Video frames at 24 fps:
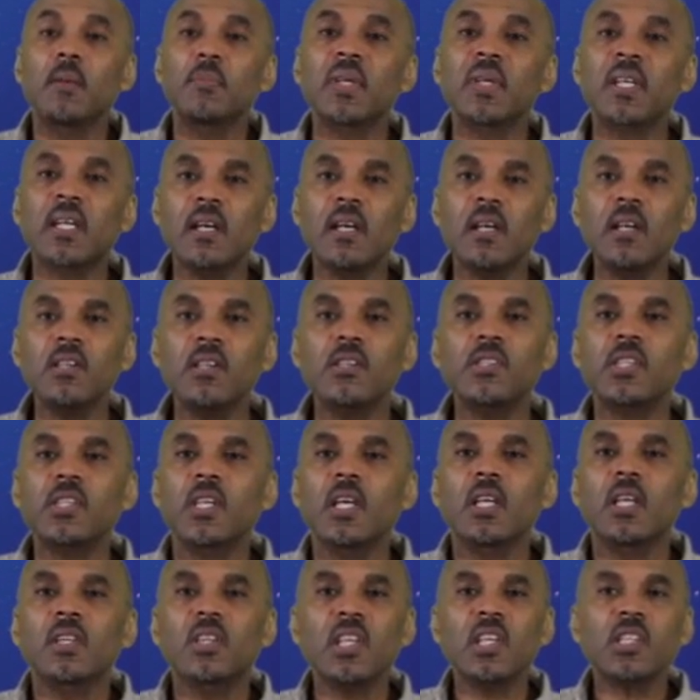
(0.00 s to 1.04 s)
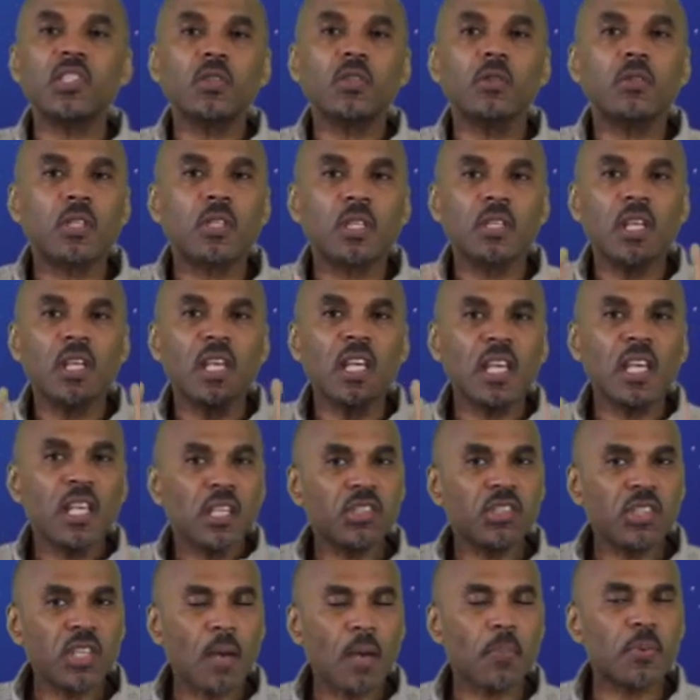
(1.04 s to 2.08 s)
because this is an
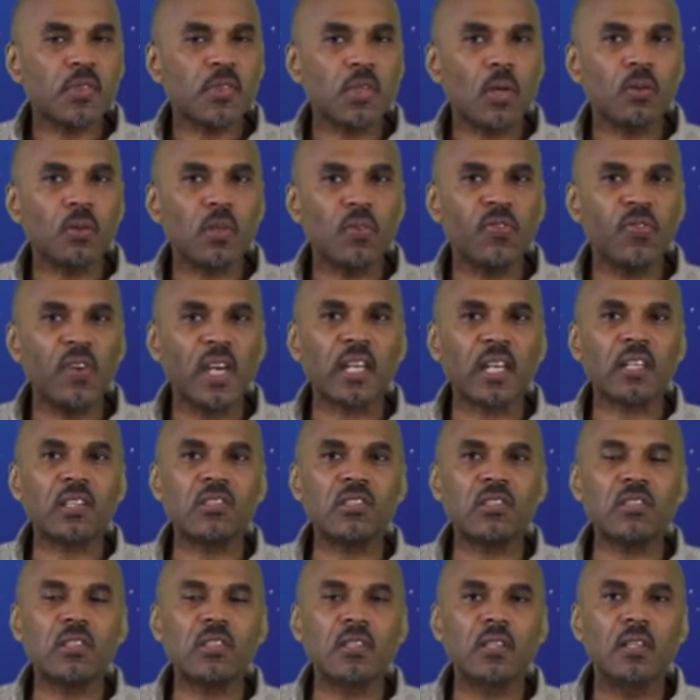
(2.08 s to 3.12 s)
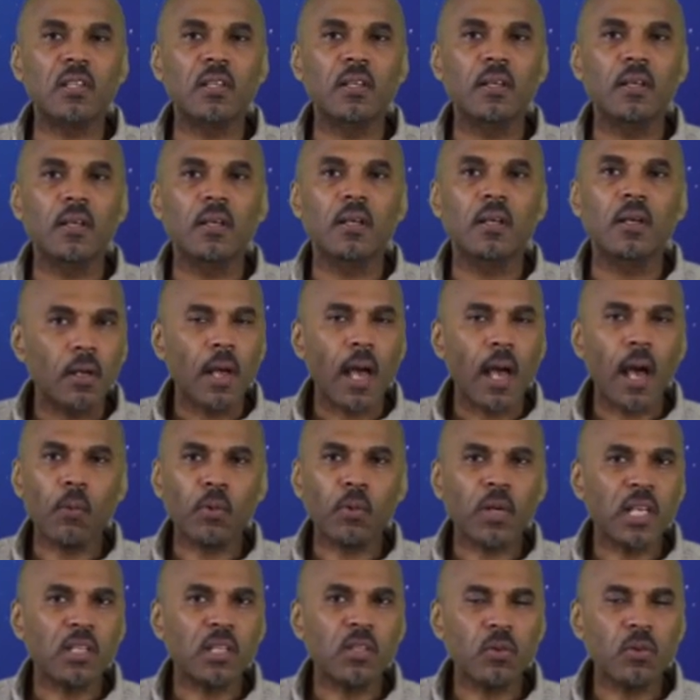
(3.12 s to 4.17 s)
easy episode to fix. How
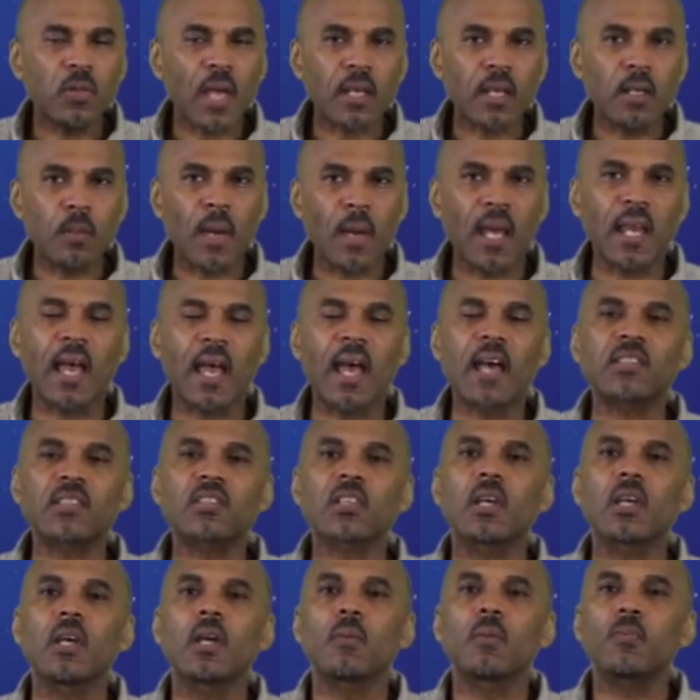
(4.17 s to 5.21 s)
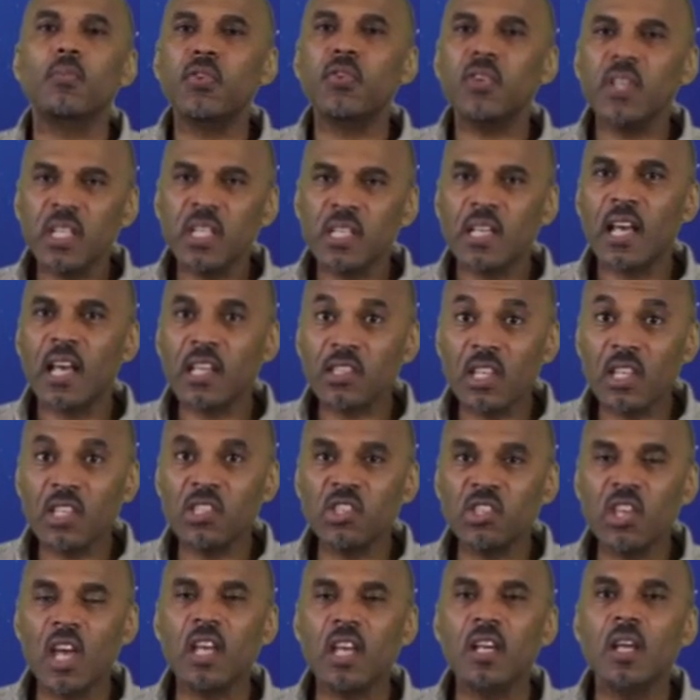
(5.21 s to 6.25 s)
would I do that, you might ask? As I
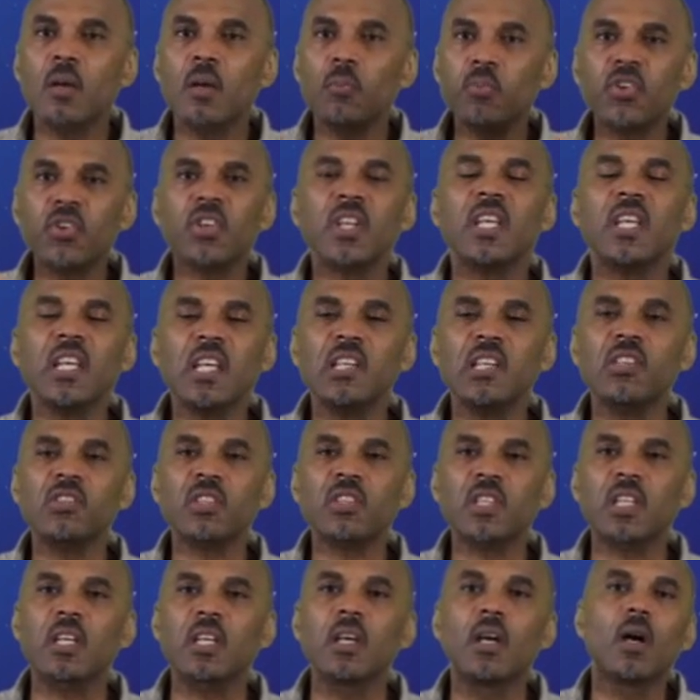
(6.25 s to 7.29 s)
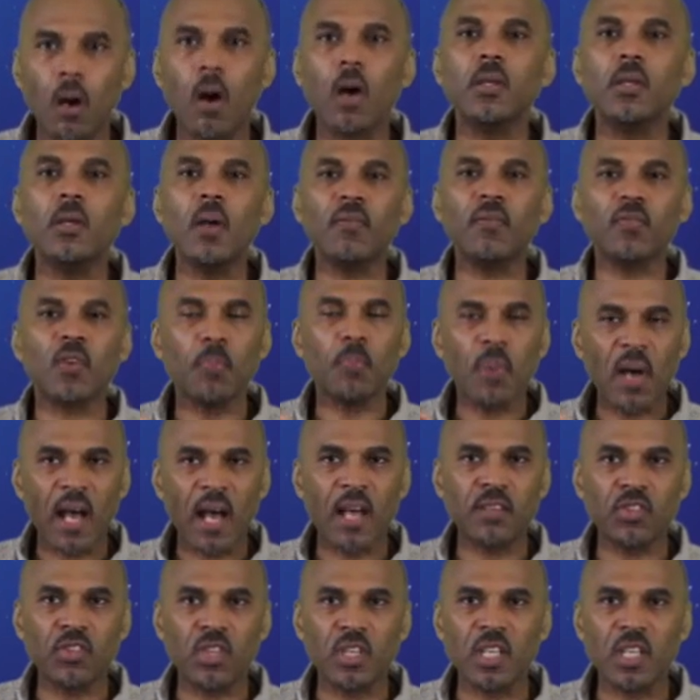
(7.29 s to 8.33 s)
said, pretty easily. All you have to
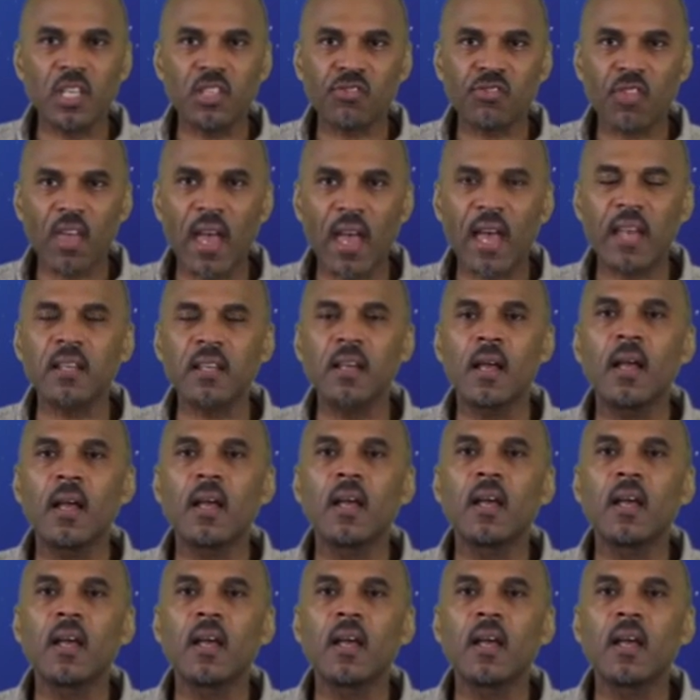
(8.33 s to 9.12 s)
posit is that